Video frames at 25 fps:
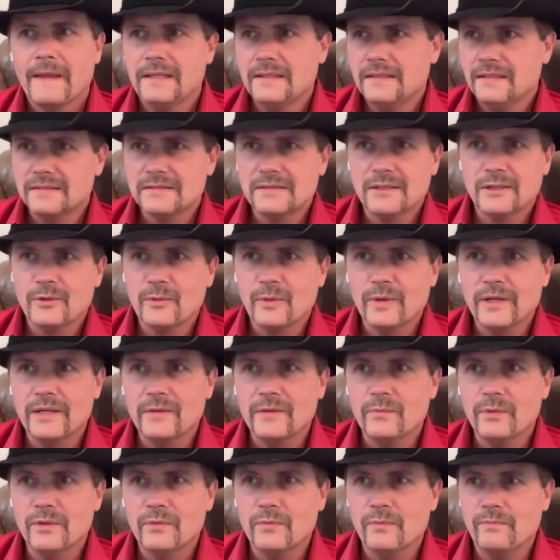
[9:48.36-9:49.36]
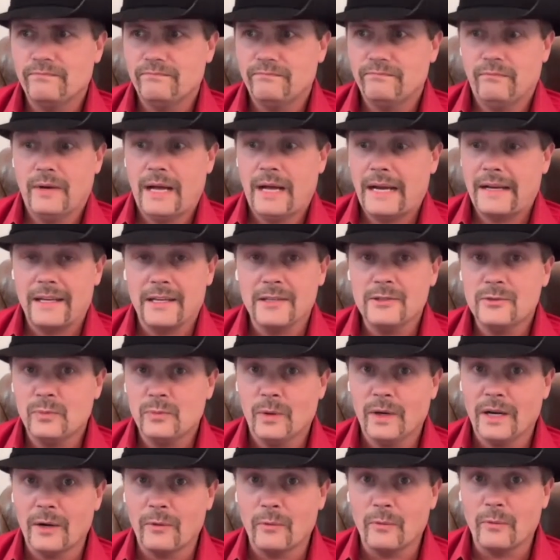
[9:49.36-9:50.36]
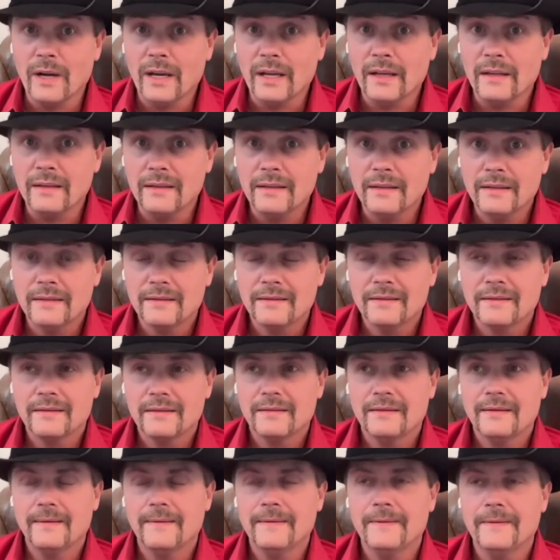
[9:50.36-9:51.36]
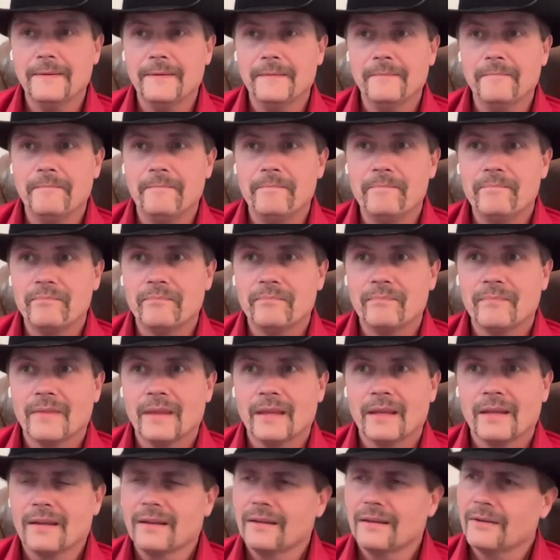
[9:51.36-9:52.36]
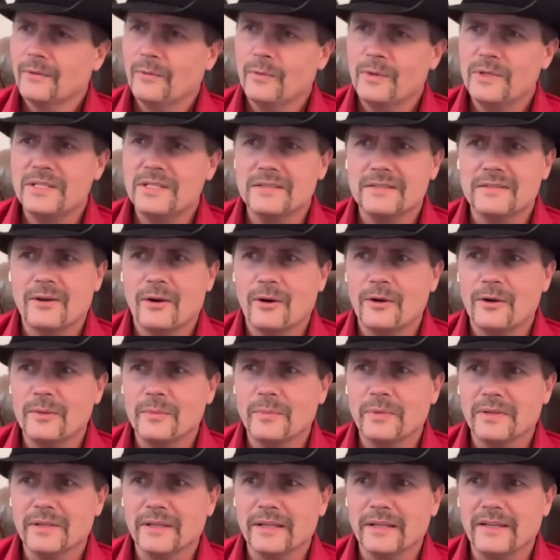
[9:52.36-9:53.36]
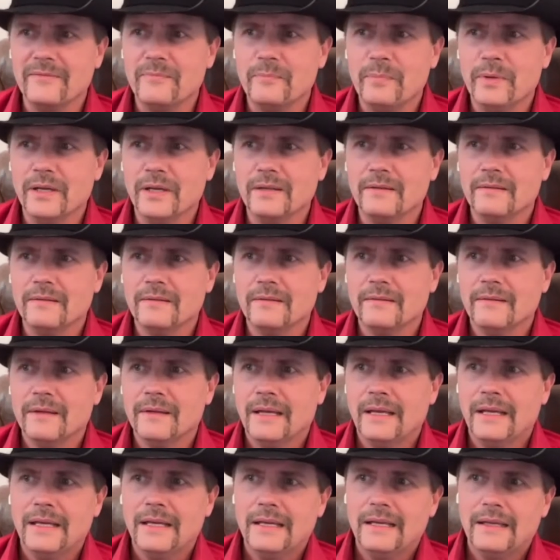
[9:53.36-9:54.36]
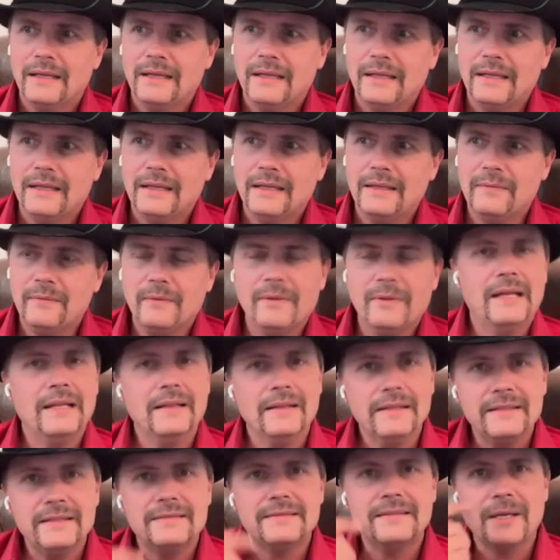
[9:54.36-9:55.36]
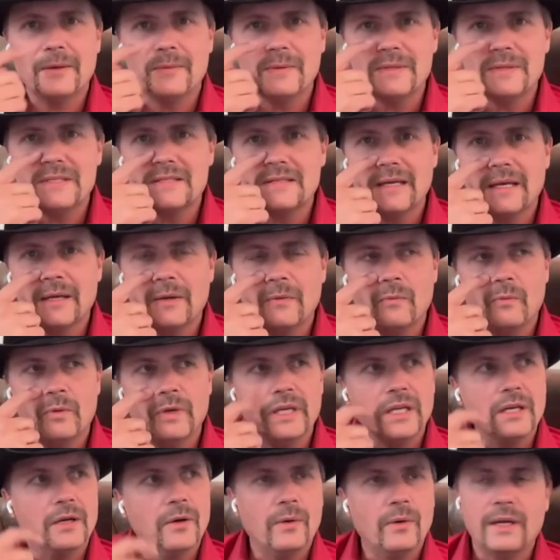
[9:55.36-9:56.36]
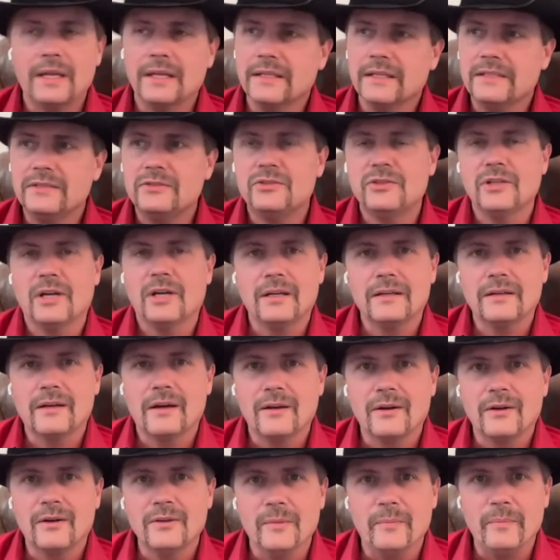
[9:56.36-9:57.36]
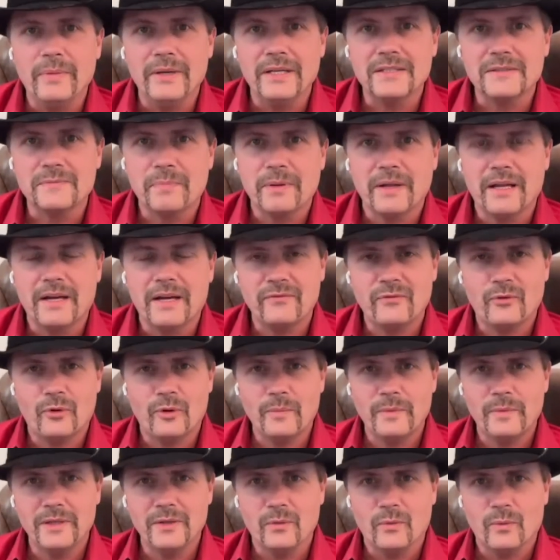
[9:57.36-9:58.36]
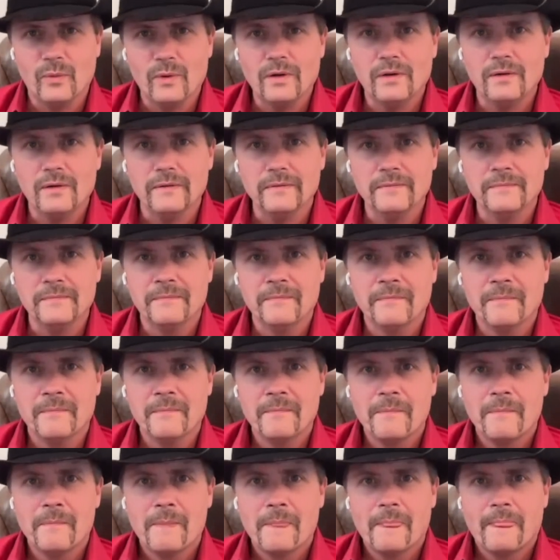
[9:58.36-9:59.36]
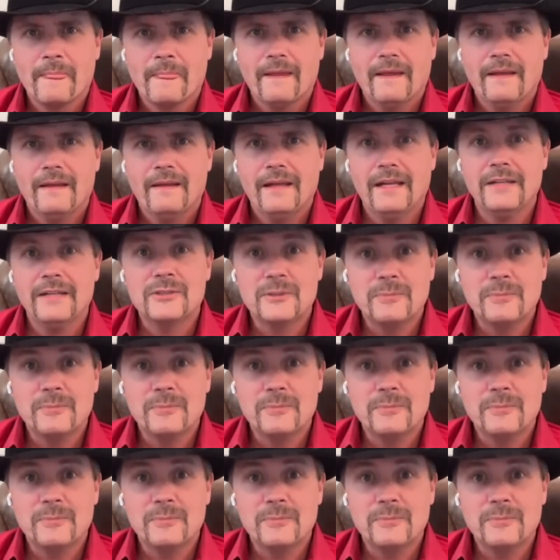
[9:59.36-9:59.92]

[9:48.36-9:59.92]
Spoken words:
disagreed with, I guess, what I read, um, which is hard to believe, but at least they would say, well, you know what? At least John got on the biggest platform in the world and